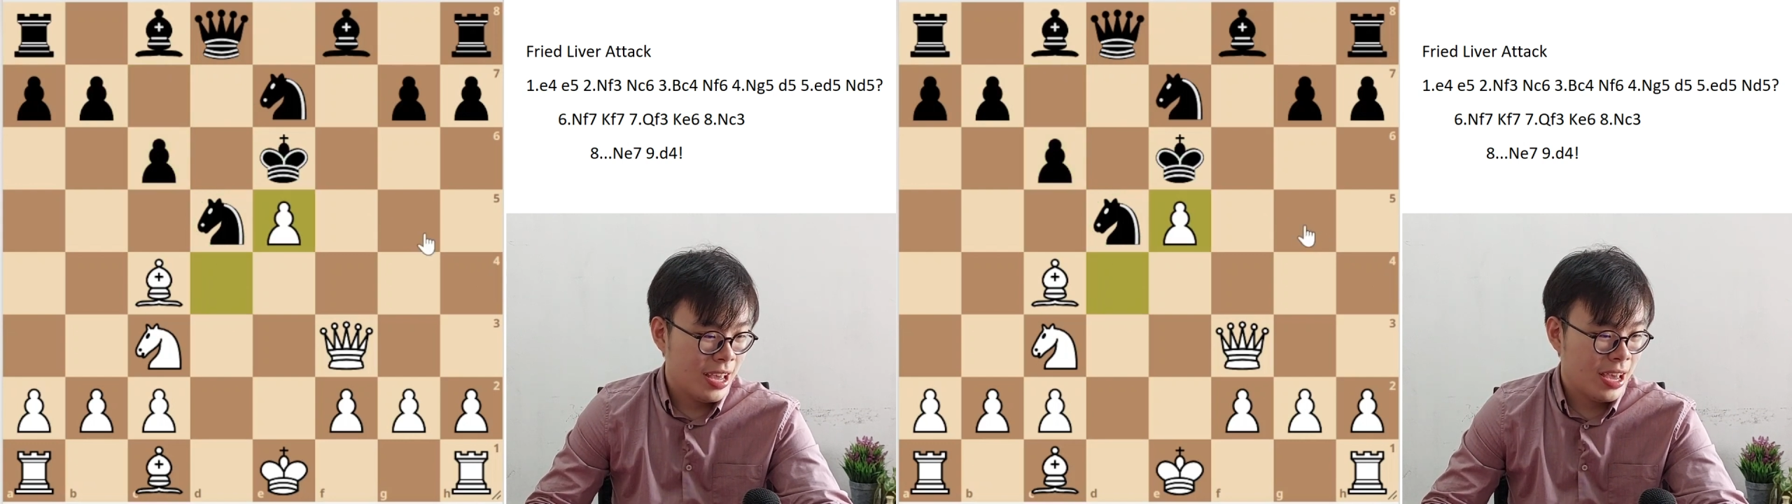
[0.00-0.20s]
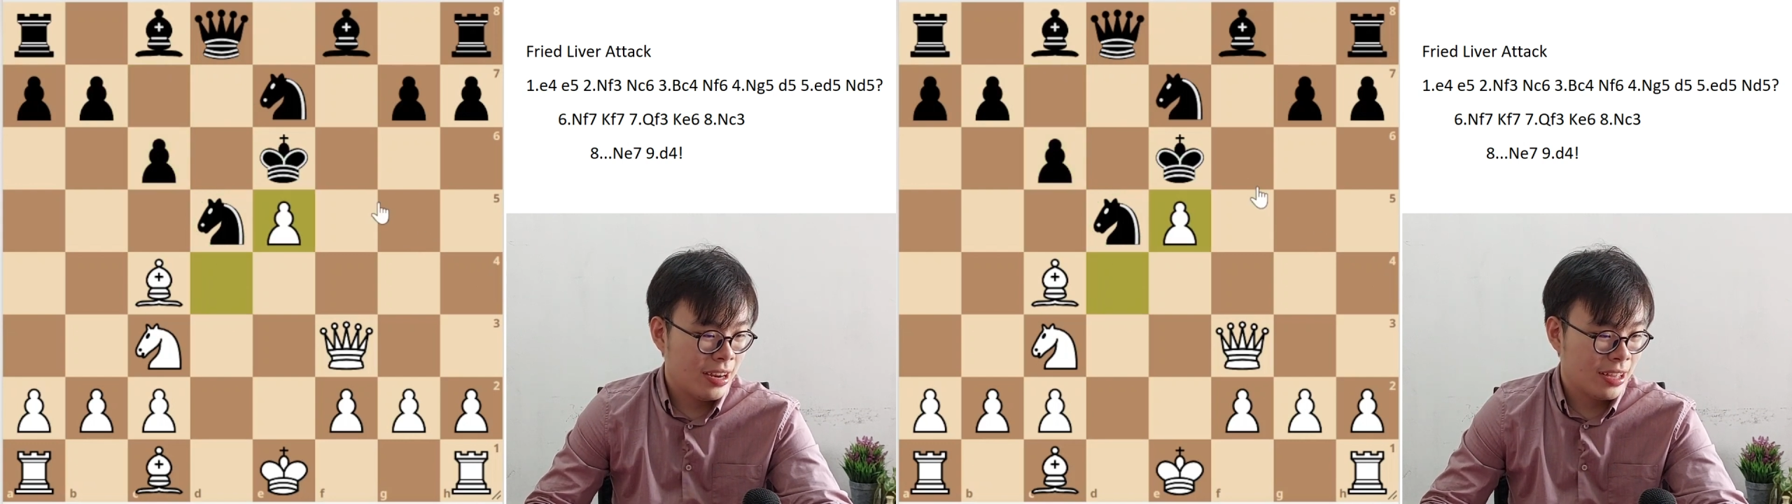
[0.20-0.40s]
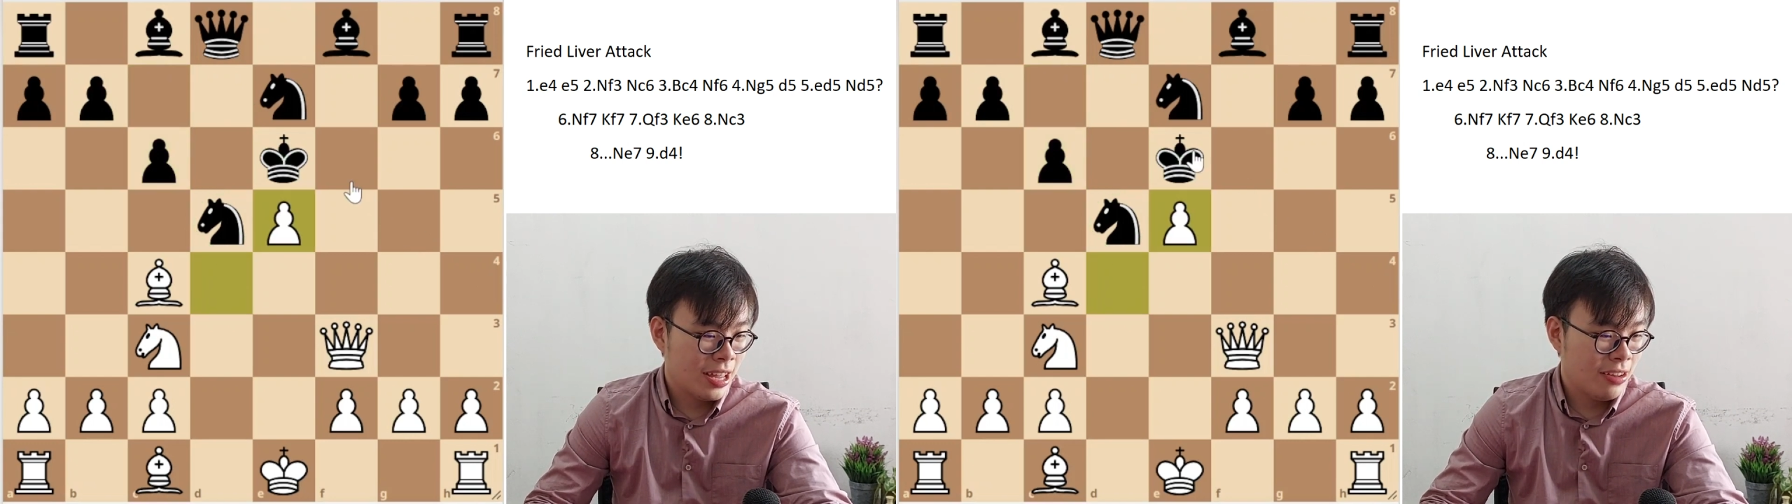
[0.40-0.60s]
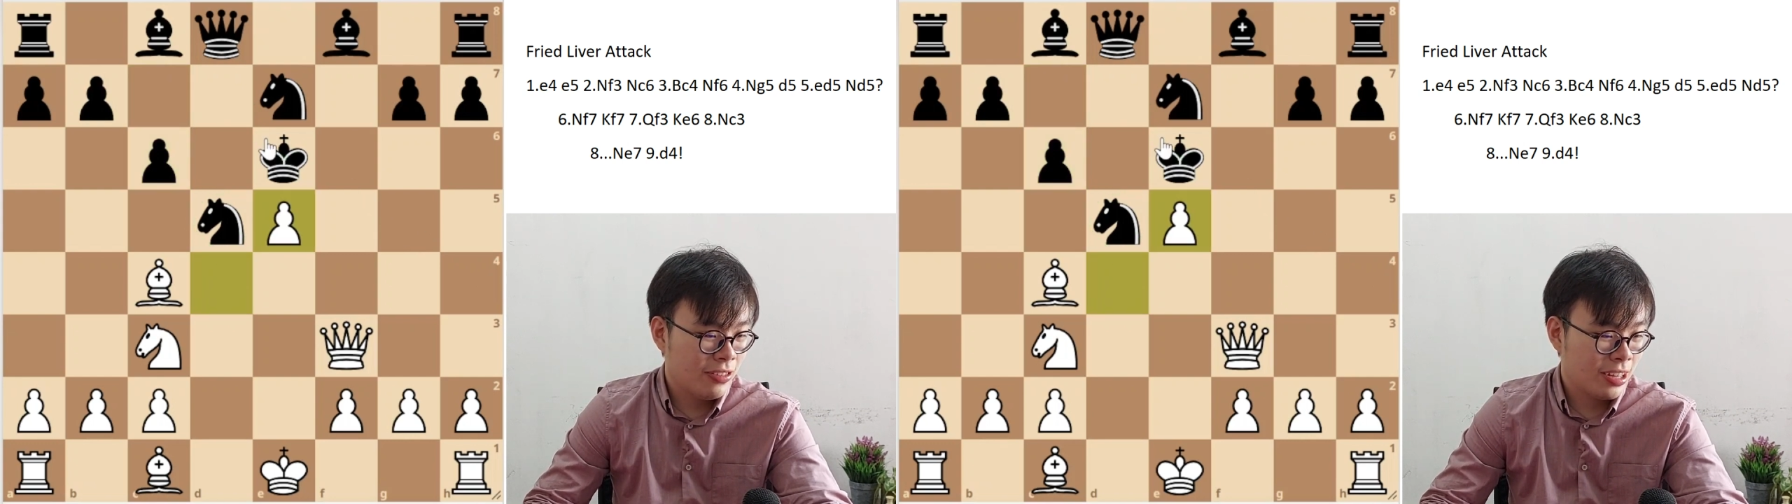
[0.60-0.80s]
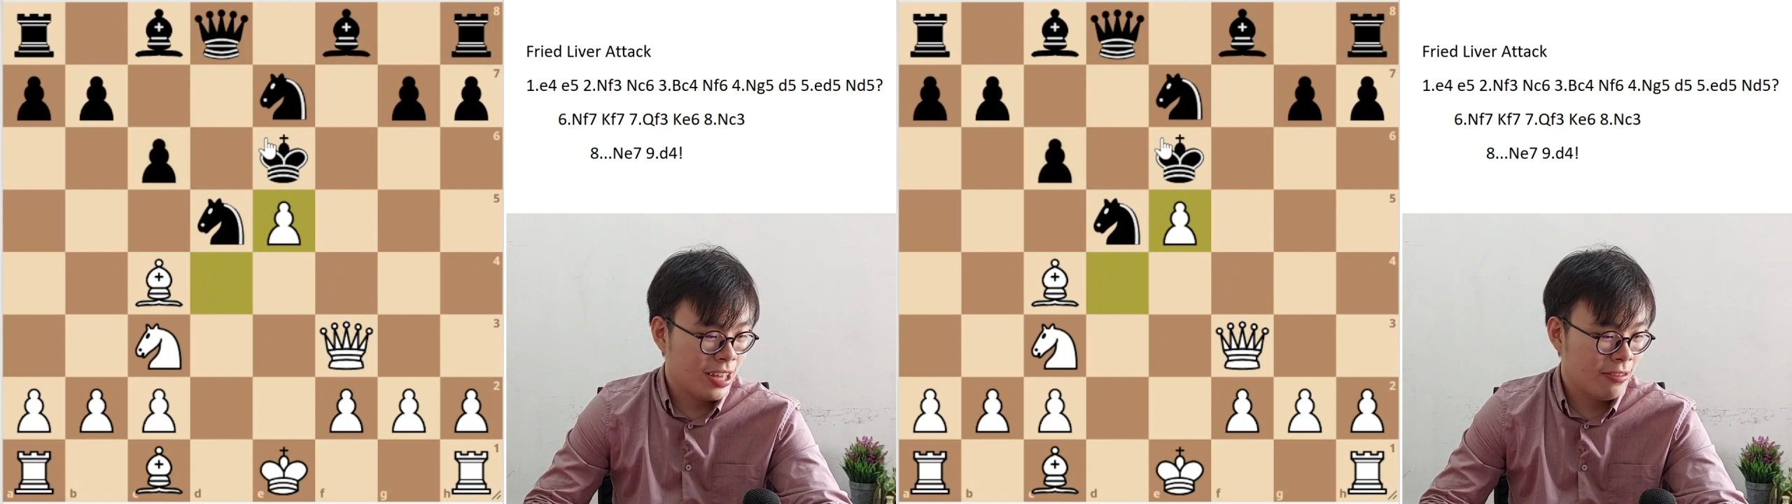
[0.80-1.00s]
And again, if
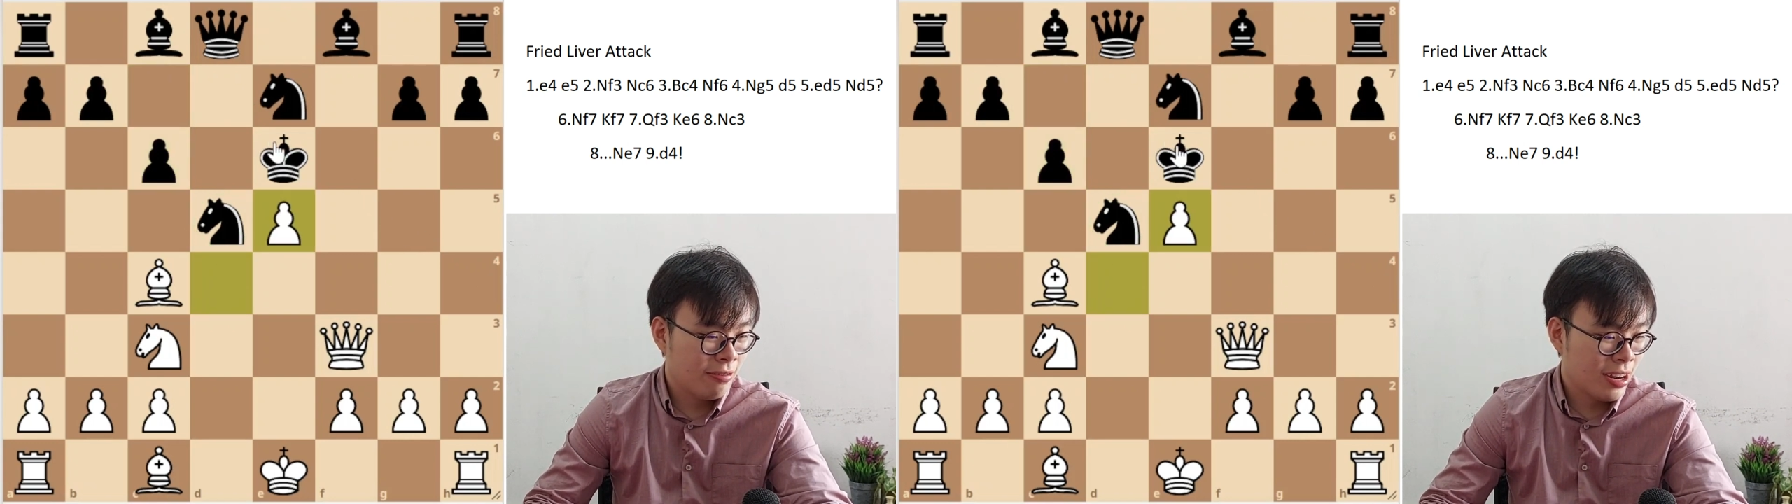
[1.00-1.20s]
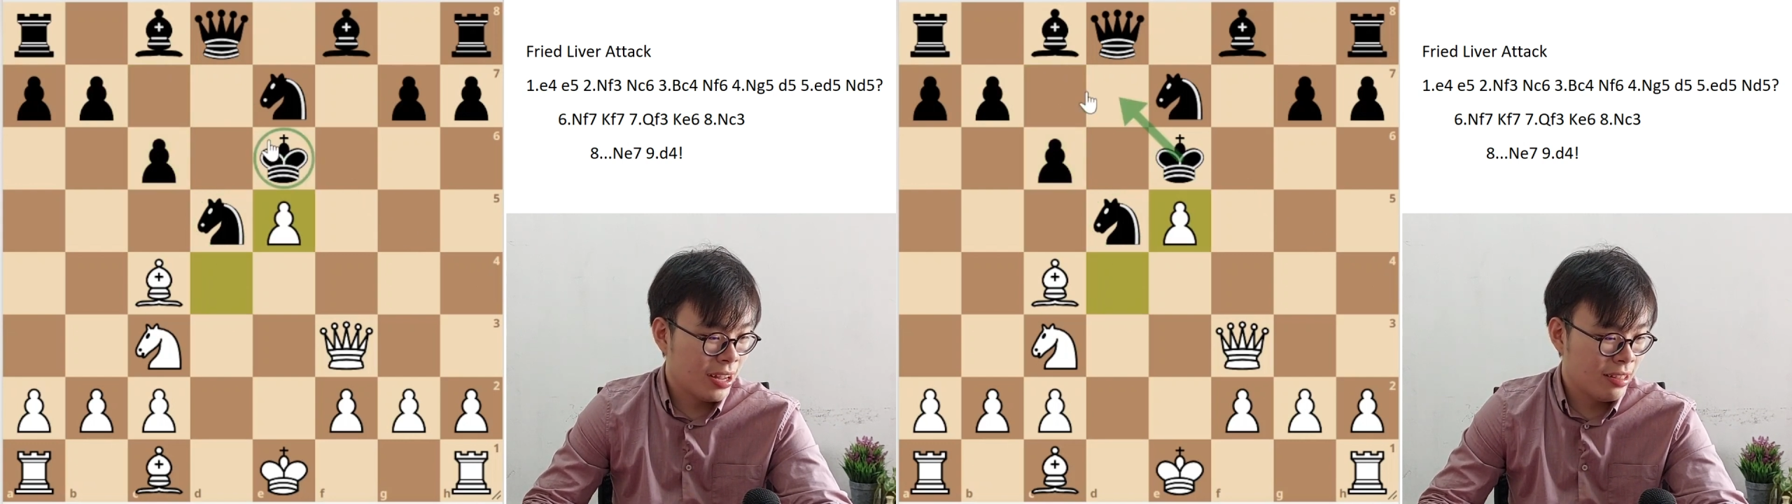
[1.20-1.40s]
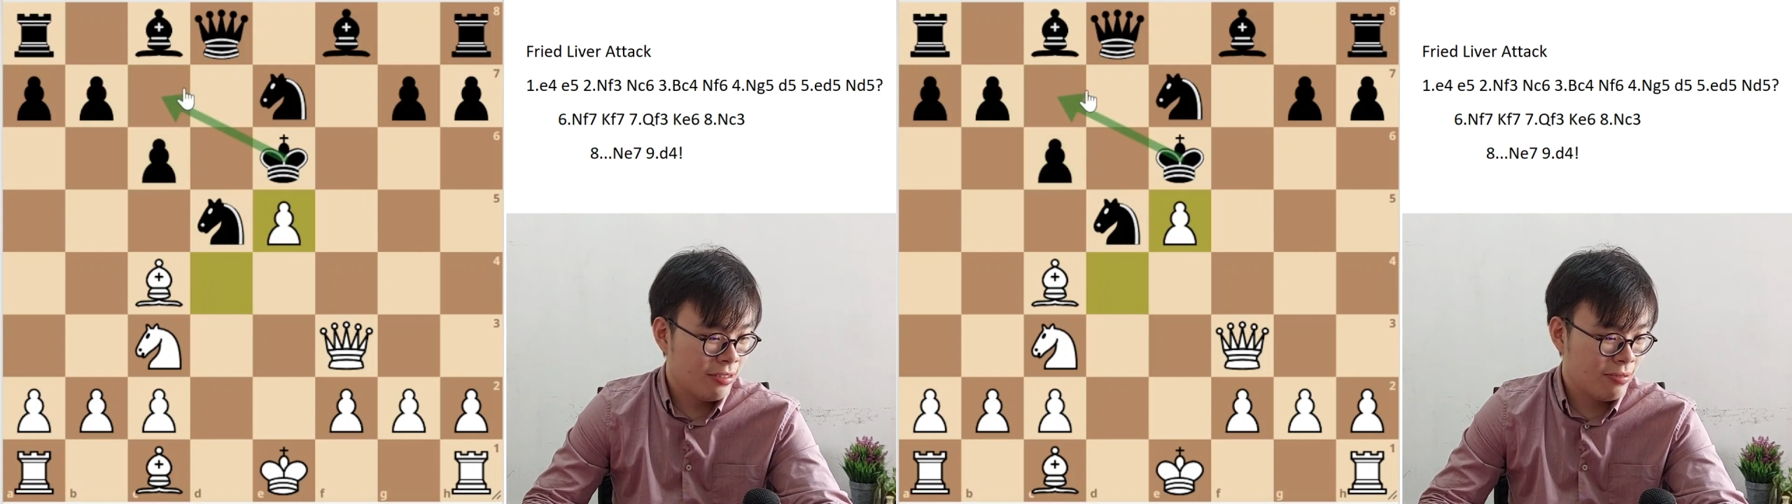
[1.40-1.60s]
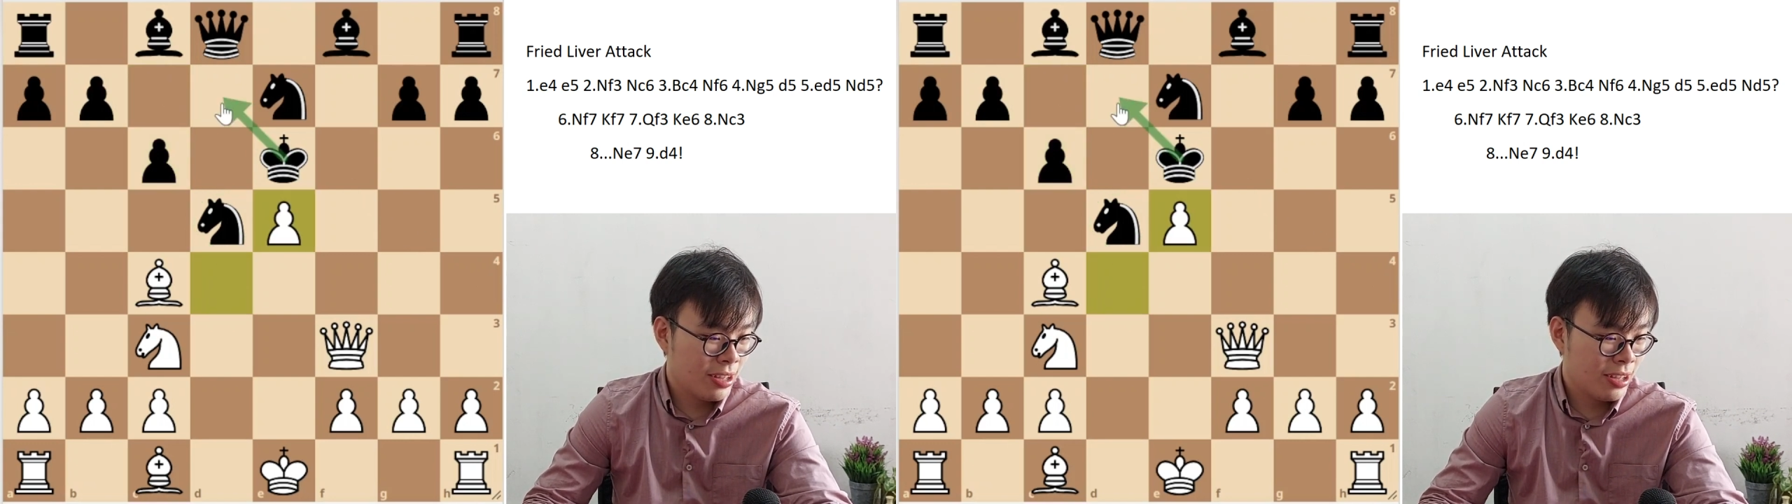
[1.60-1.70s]
the king runs,